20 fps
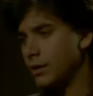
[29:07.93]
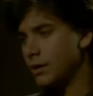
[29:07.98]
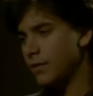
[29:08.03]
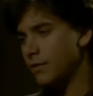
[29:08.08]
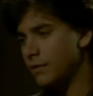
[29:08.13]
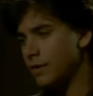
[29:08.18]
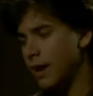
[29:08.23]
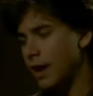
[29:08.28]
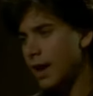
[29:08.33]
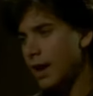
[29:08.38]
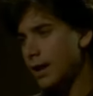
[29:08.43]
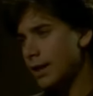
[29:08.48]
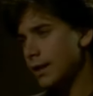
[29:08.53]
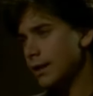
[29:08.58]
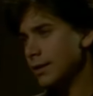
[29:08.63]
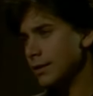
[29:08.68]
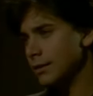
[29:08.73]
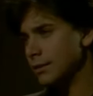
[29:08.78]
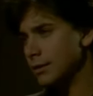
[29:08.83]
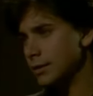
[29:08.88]
if we had
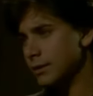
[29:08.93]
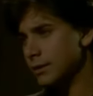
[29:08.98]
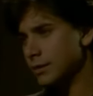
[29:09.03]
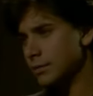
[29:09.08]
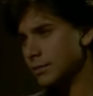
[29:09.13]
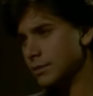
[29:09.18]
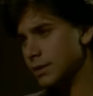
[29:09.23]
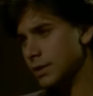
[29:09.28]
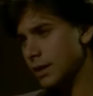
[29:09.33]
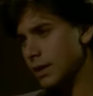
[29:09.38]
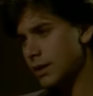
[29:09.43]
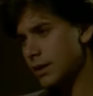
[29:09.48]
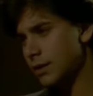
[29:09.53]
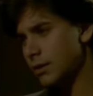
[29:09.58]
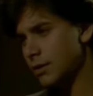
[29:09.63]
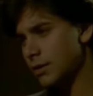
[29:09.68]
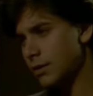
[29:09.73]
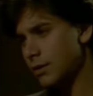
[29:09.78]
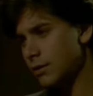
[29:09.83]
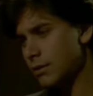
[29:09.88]
anything in the beginning,
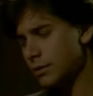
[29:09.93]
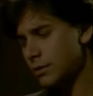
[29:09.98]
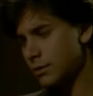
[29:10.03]
you know,